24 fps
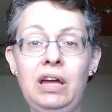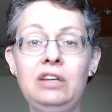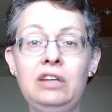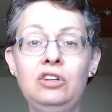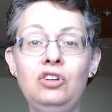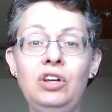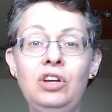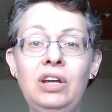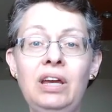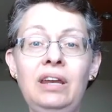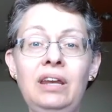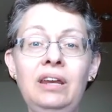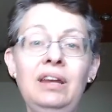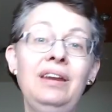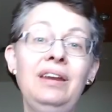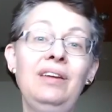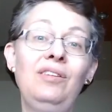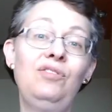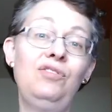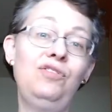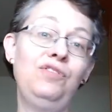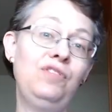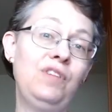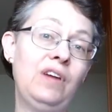and you get it
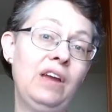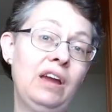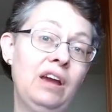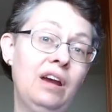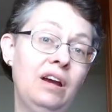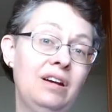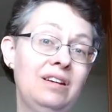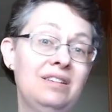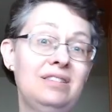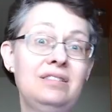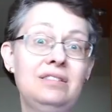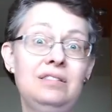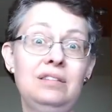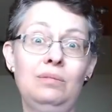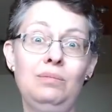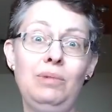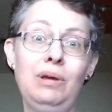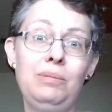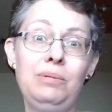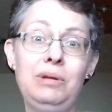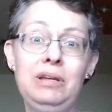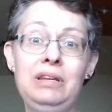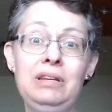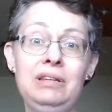at fairs and
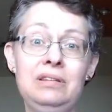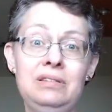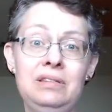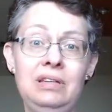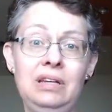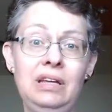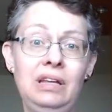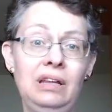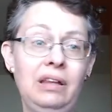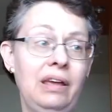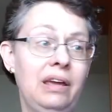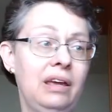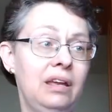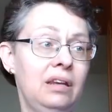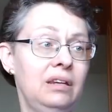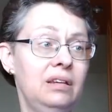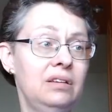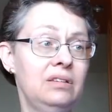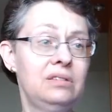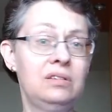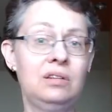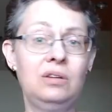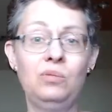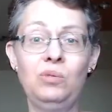maybe Disneyland,
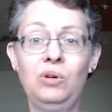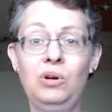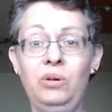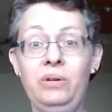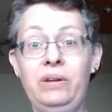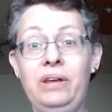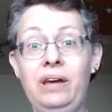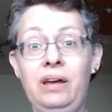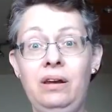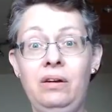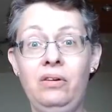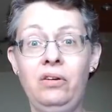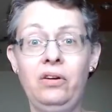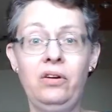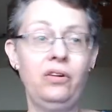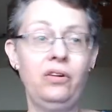Disney World, I don't